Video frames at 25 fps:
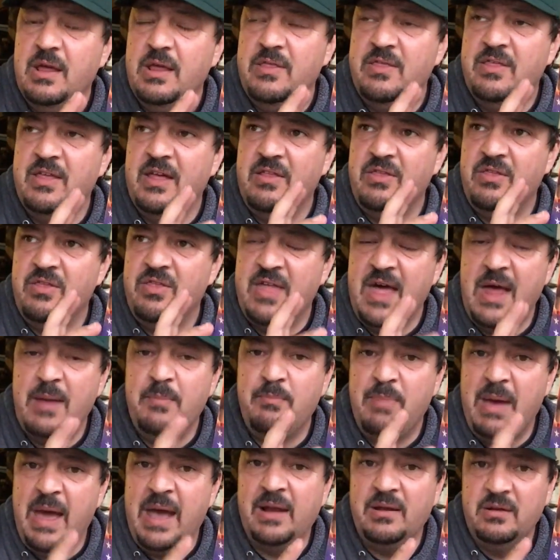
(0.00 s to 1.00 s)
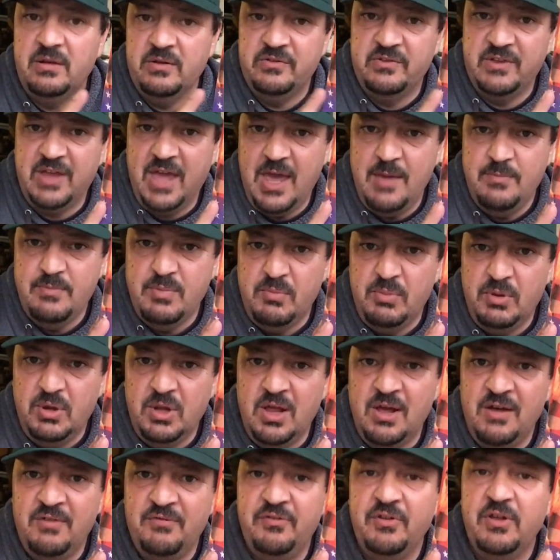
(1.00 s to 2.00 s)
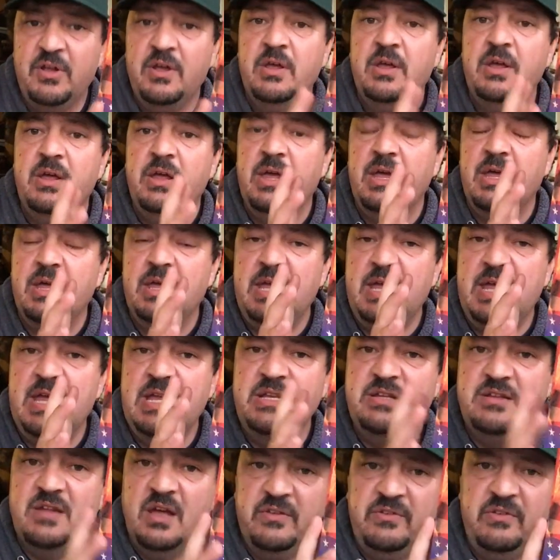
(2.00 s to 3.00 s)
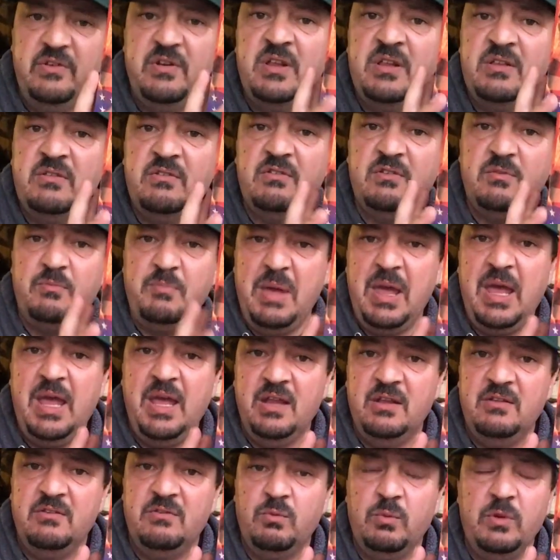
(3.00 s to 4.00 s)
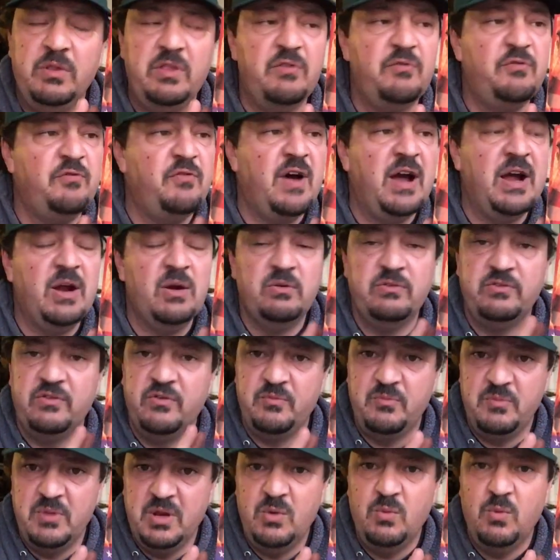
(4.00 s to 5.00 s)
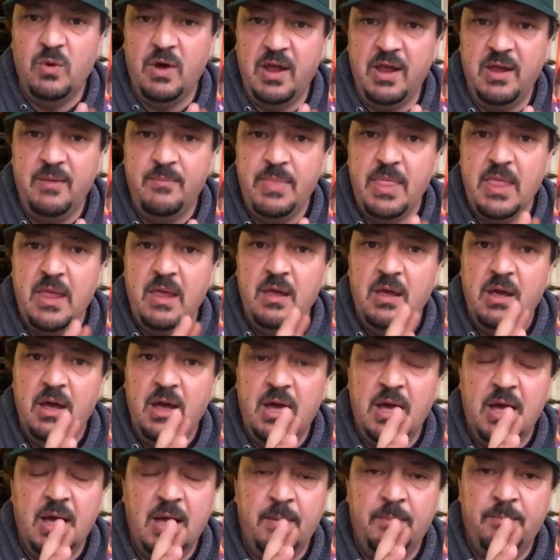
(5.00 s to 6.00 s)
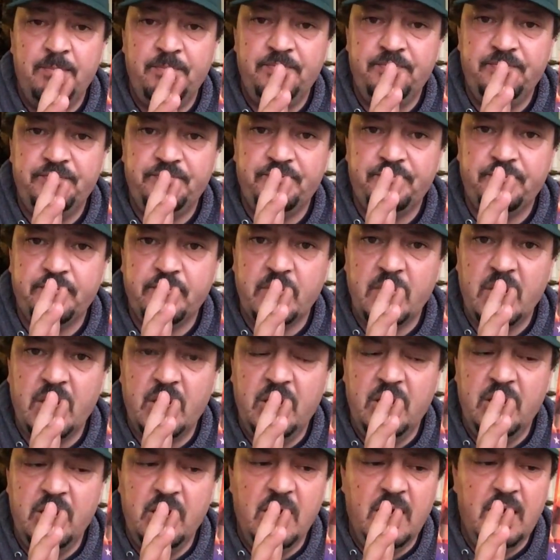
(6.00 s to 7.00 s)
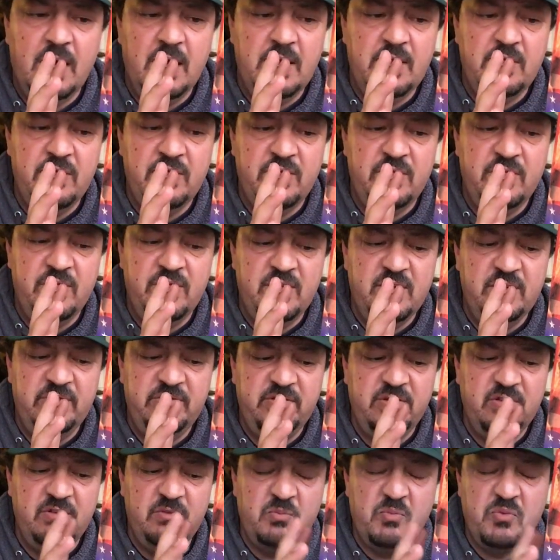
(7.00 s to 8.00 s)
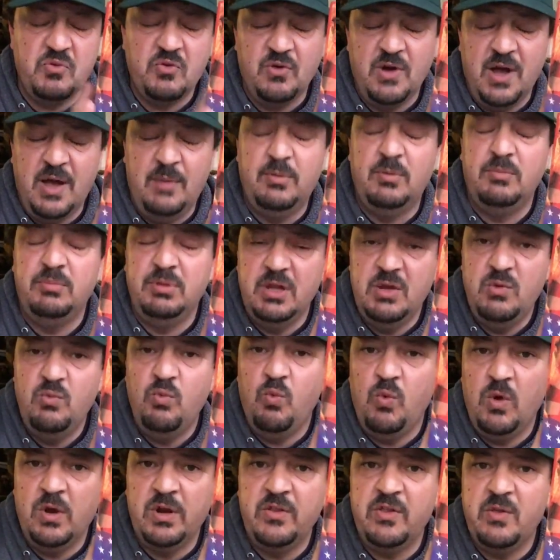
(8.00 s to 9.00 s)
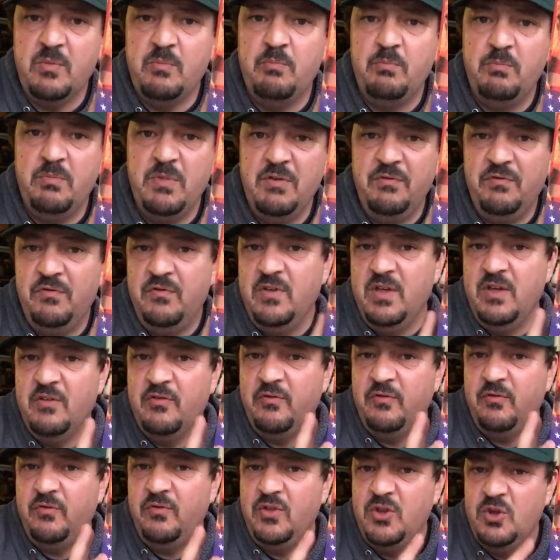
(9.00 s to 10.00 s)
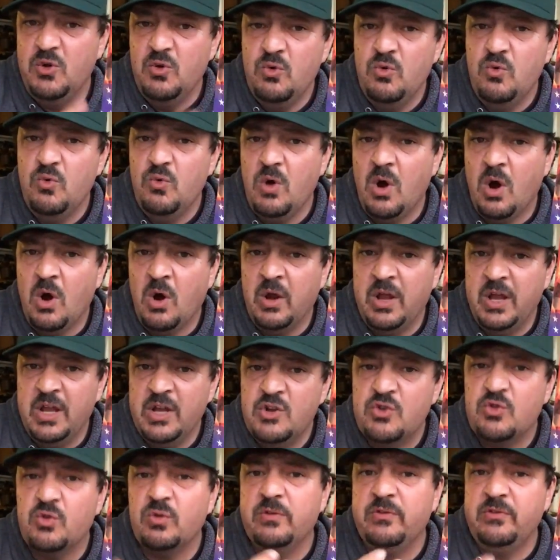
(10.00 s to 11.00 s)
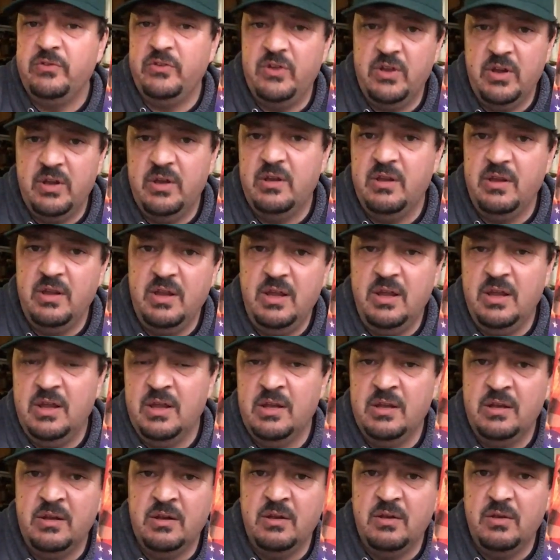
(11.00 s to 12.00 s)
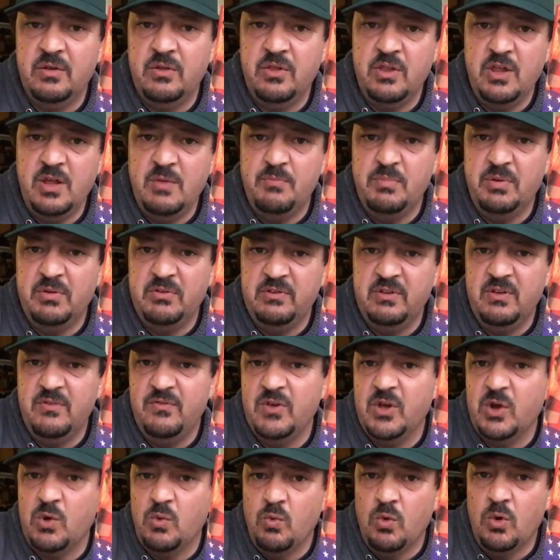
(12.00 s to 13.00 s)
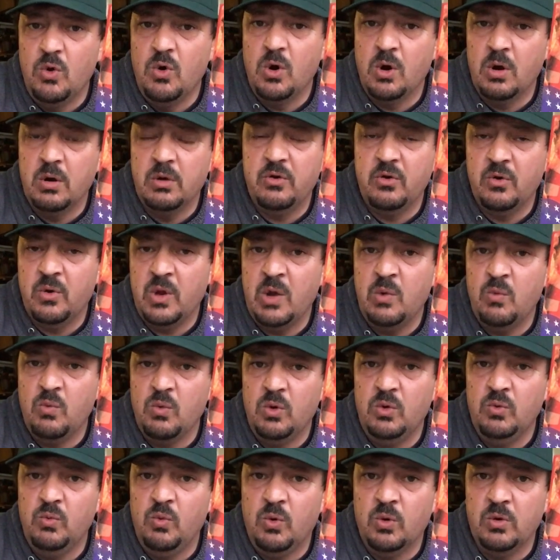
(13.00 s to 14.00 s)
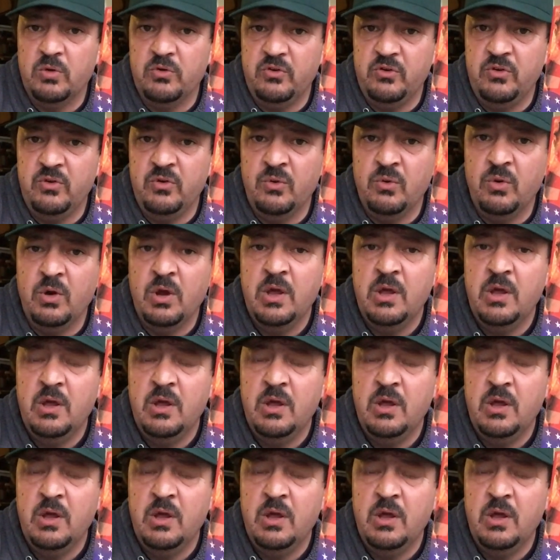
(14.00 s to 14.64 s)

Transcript: that that battle is capable of. He does it in spades with the Fires of Midway. Um, this is probably one of the if if you are interested in the Pacific War during World War II,